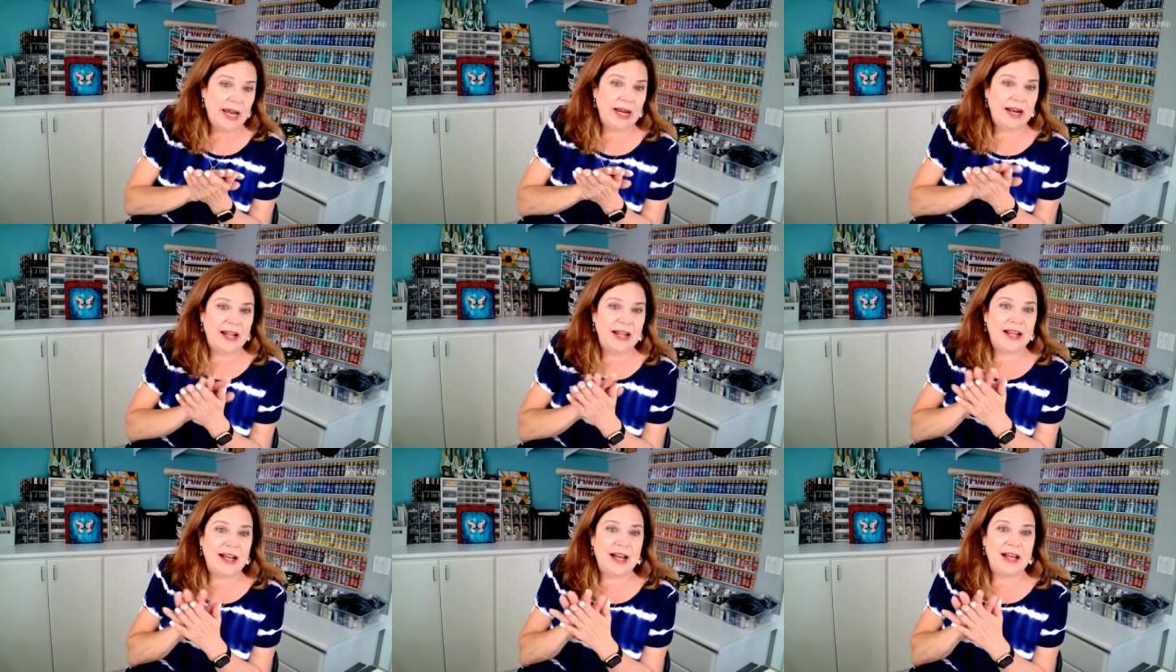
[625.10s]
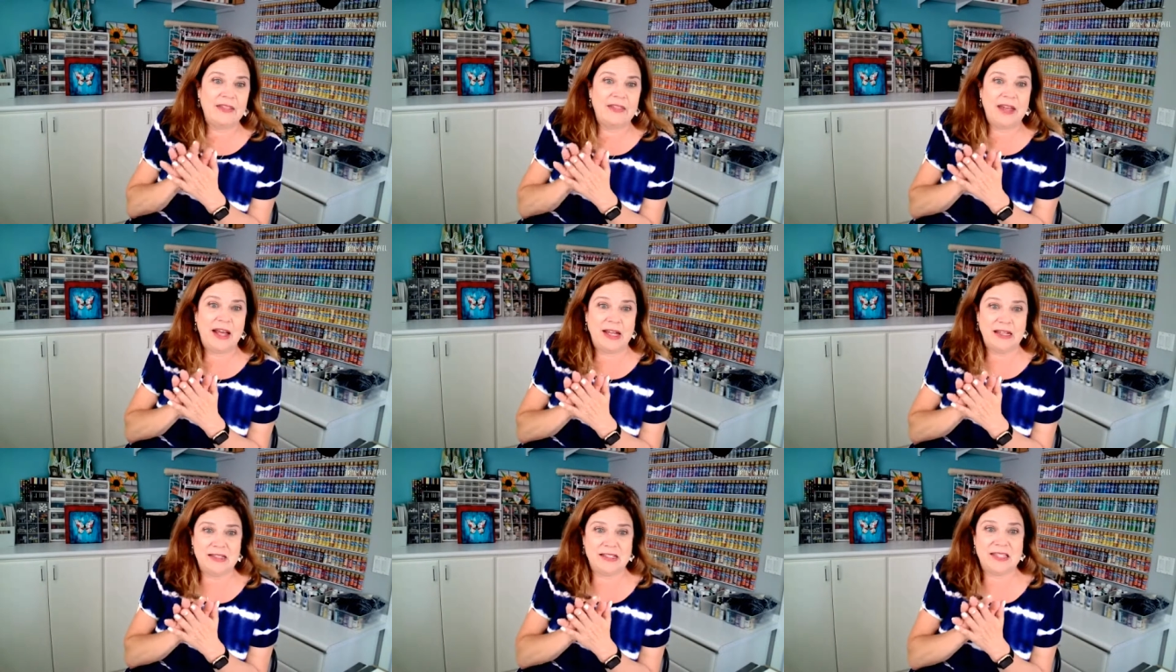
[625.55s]
And I got
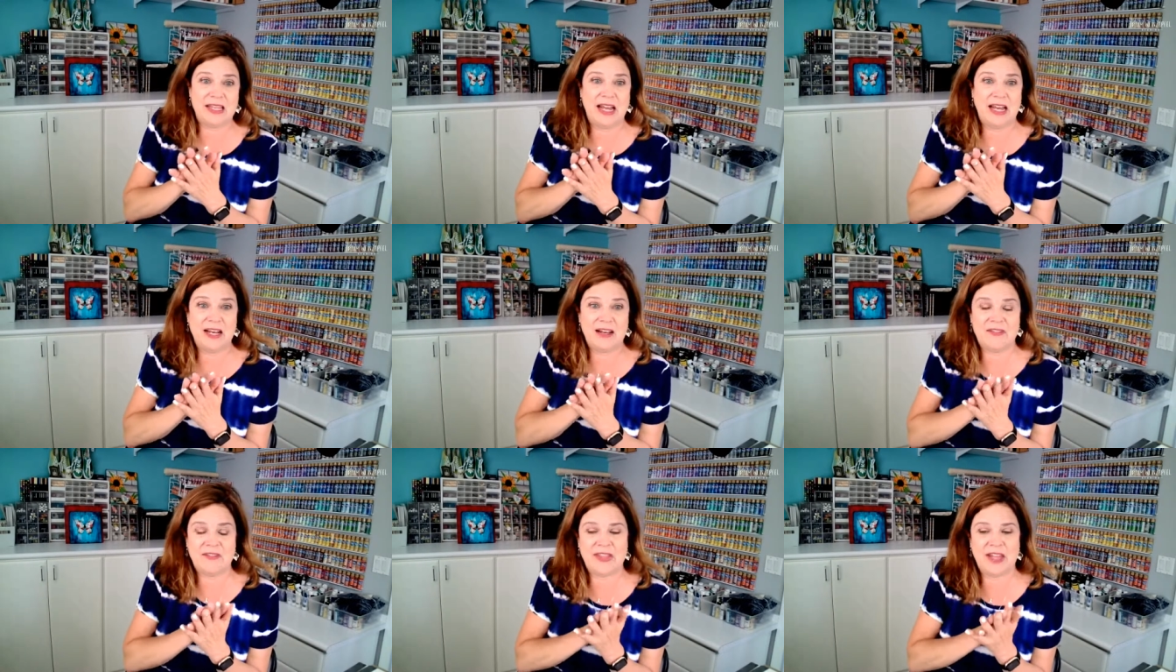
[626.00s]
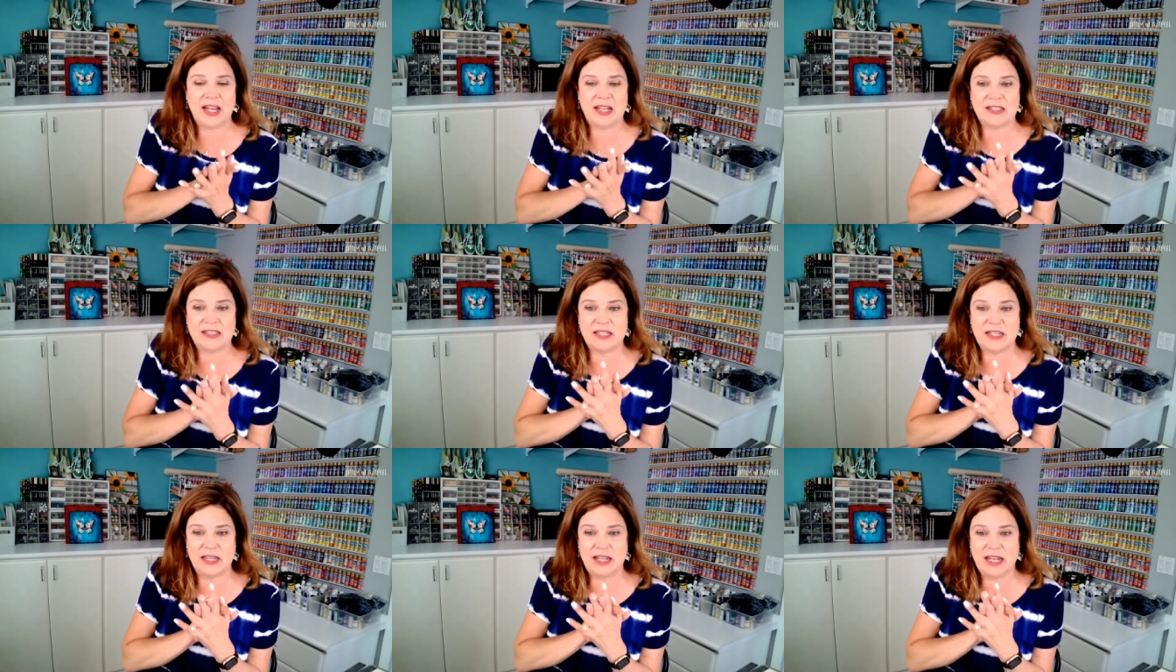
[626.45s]
that side of
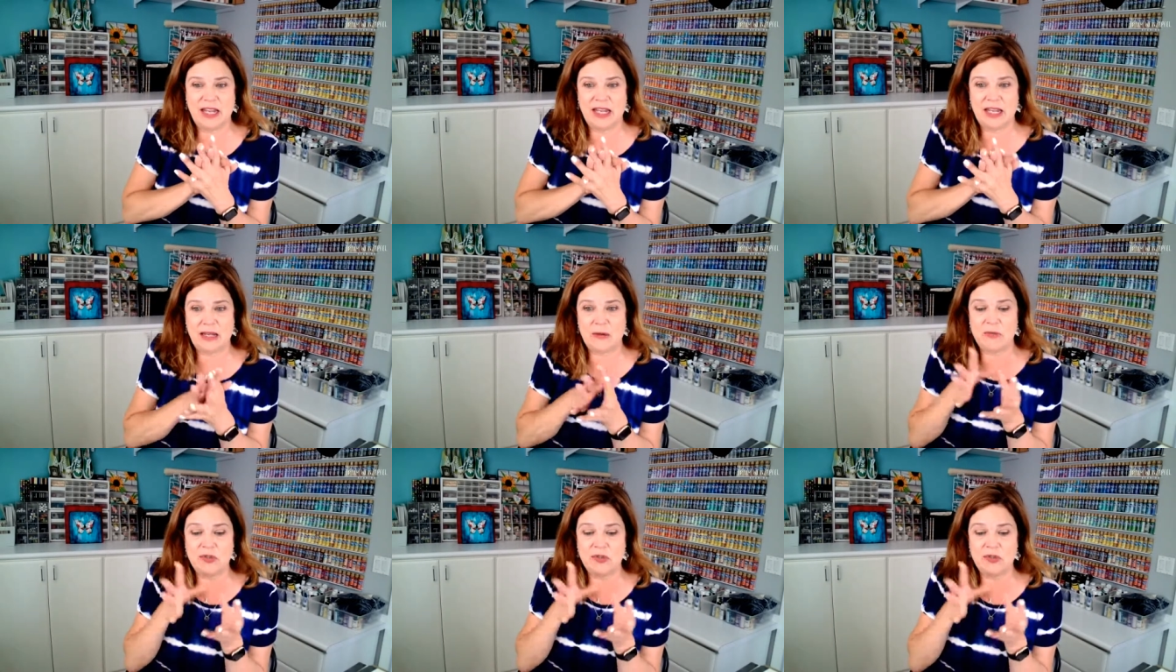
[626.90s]
that today.